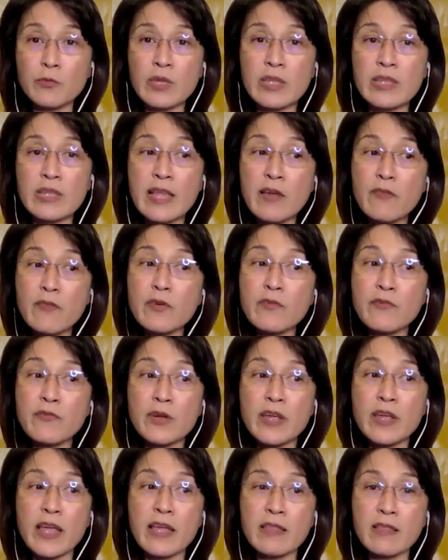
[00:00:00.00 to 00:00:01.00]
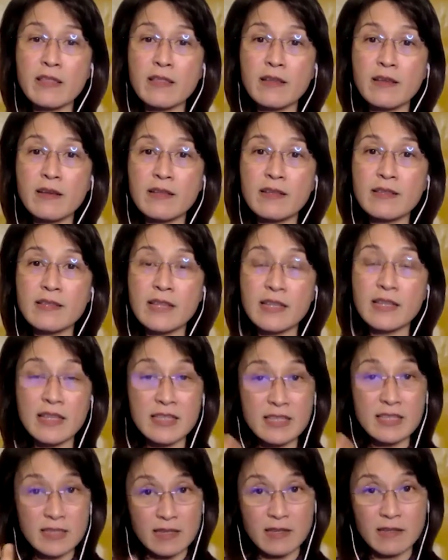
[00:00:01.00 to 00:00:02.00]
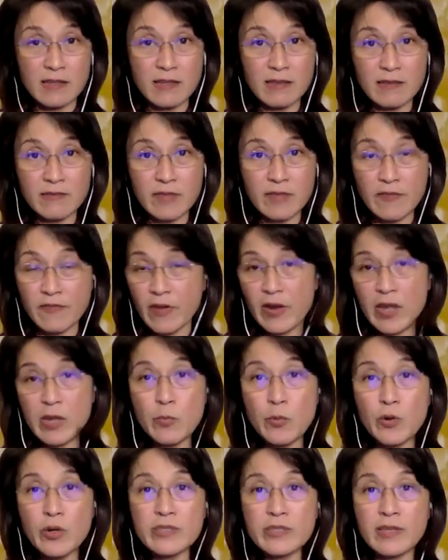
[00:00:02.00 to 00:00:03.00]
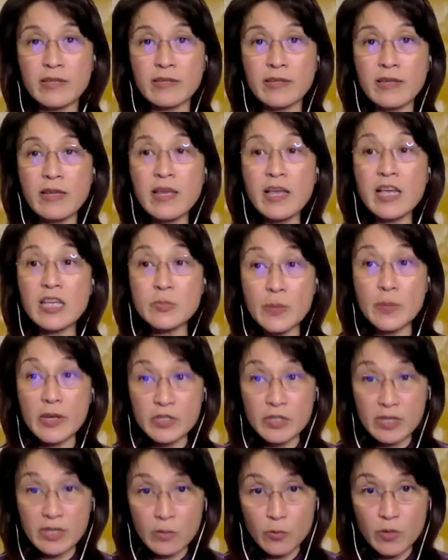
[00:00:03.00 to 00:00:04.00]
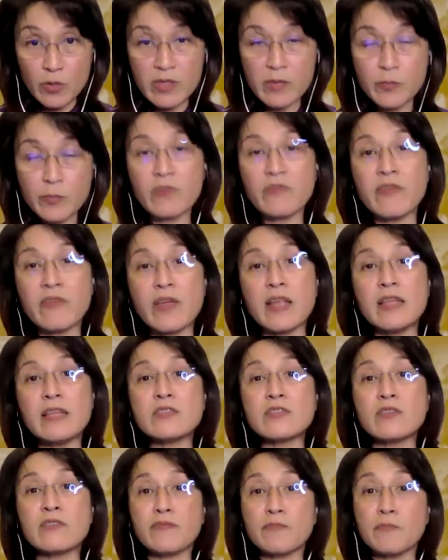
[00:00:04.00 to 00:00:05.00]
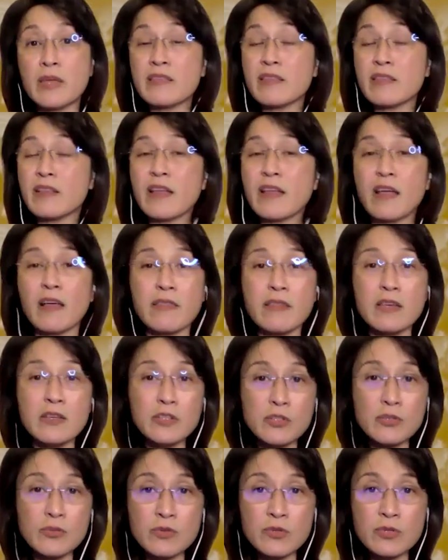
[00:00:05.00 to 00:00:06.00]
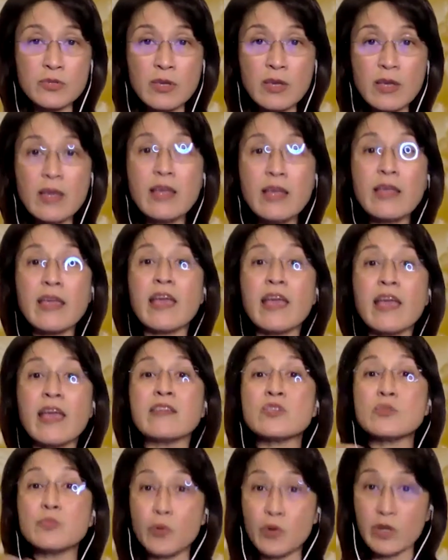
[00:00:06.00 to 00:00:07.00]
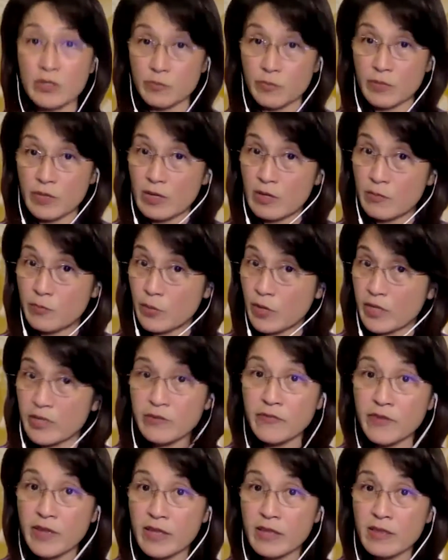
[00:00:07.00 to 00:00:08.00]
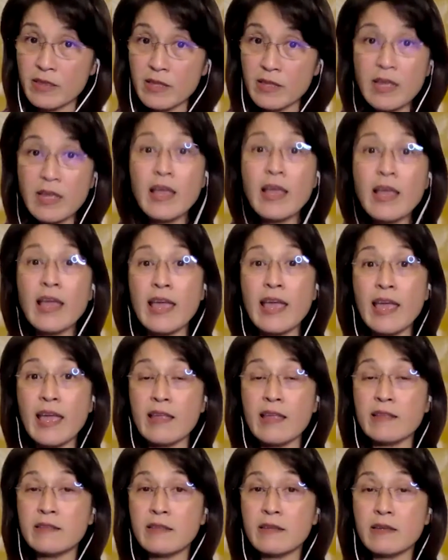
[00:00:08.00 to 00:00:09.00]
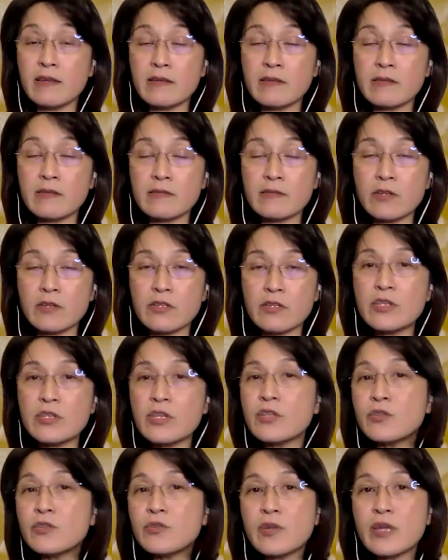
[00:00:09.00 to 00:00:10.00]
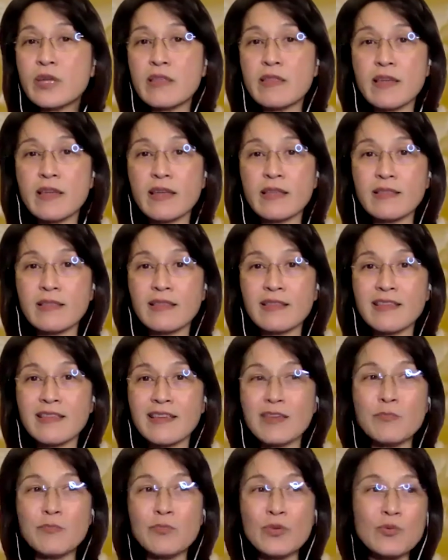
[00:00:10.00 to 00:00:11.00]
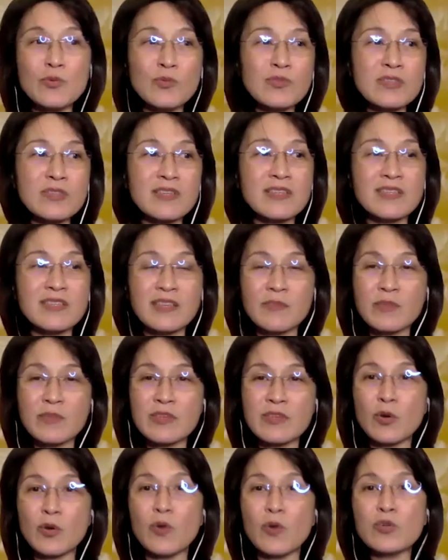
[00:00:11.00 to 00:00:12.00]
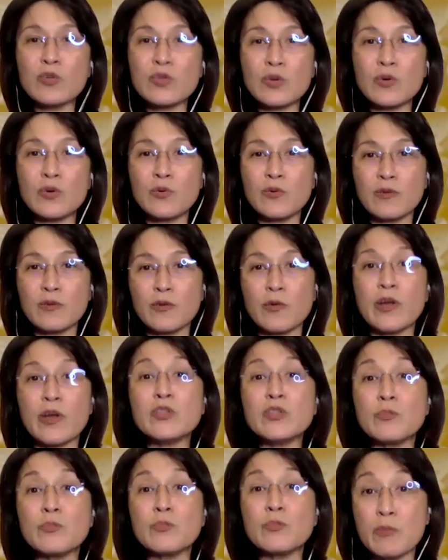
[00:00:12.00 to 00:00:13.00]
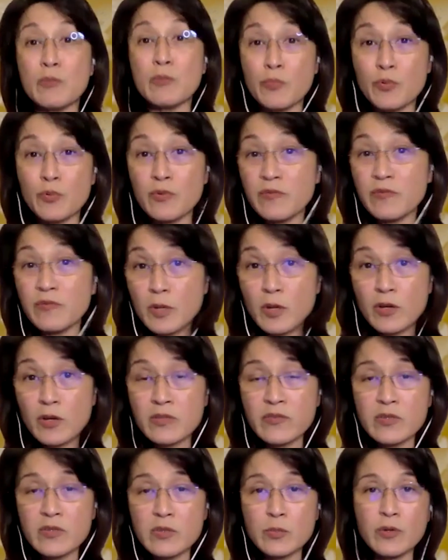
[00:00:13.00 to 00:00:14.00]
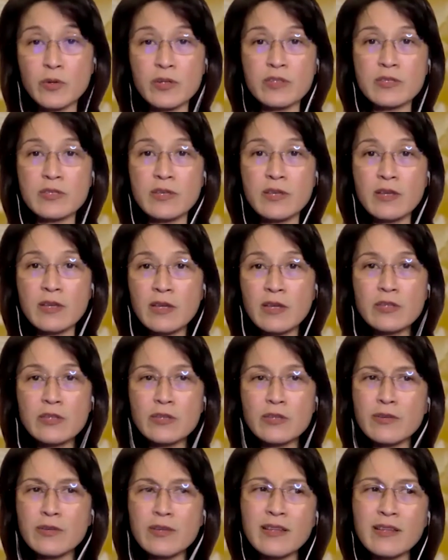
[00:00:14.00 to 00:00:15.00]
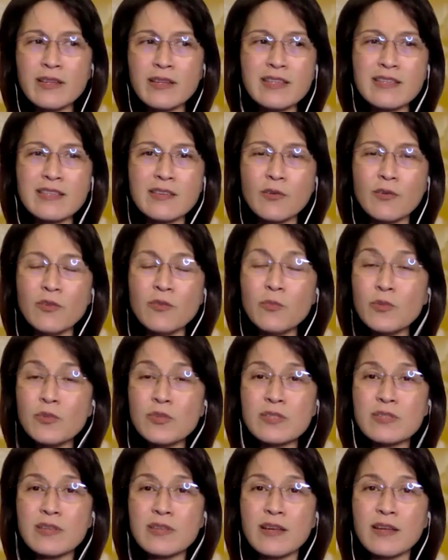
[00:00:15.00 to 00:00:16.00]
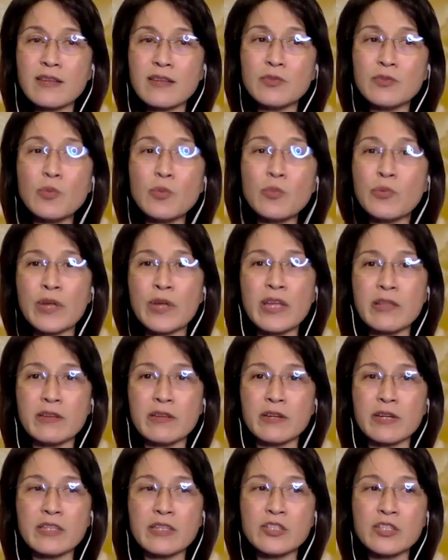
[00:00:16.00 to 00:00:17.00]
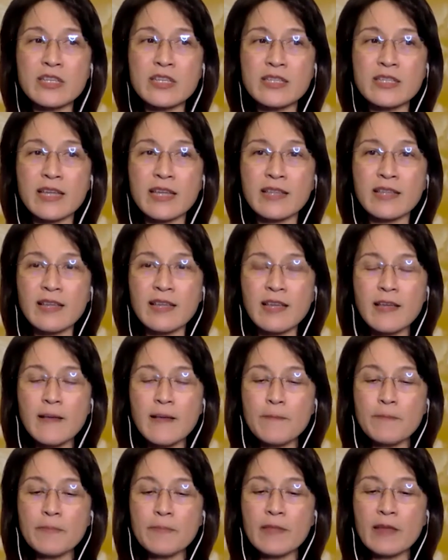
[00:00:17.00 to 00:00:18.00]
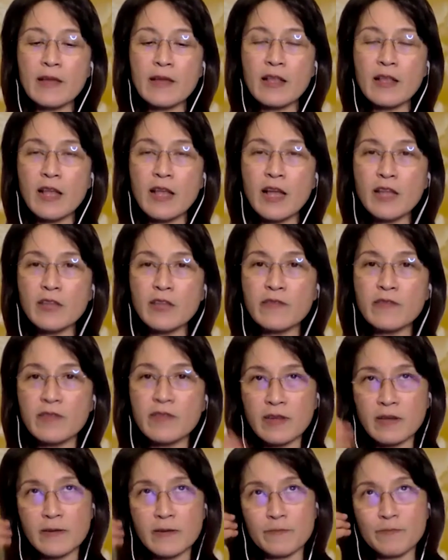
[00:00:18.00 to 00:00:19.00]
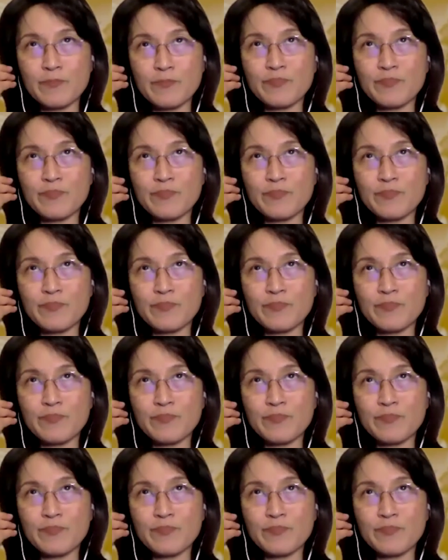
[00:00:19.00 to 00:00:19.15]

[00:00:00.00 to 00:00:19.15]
never forget that it's still very important, especially with the prevalence of mental health issues. Can sport be part of it? And considering that the immune system is also going to be improved because of sports. So it's almost a no-brainer. It's just that a lot of the